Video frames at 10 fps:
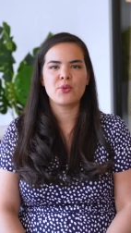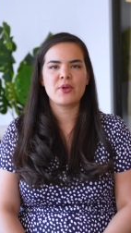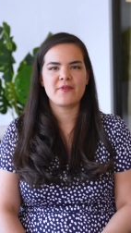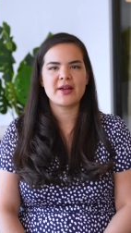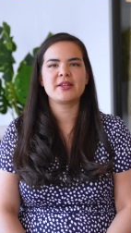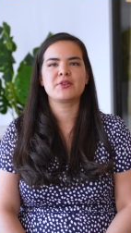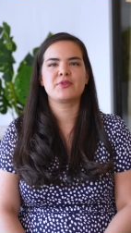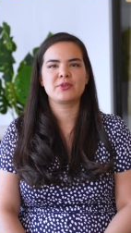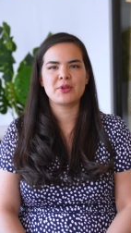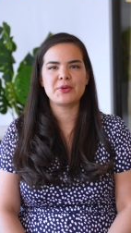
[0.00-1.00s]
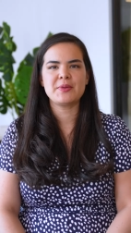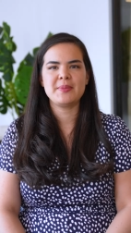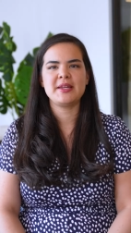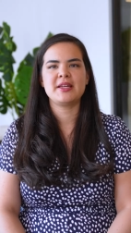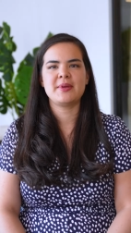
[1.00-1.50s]
with funding for low to
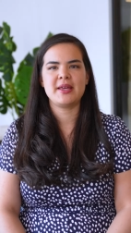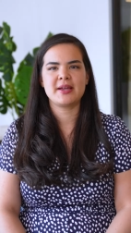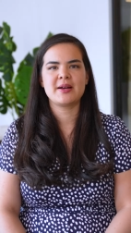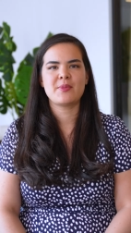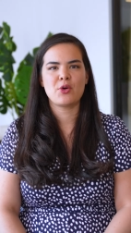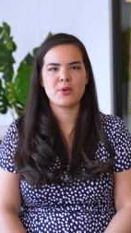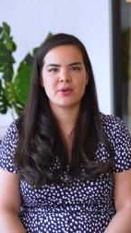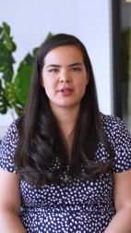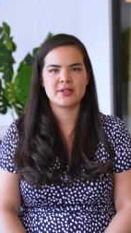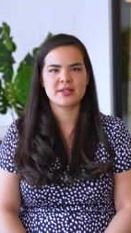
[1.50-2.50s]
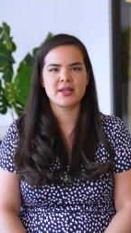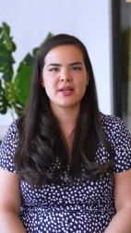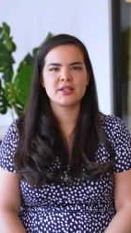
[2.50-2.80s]
medium income homeowners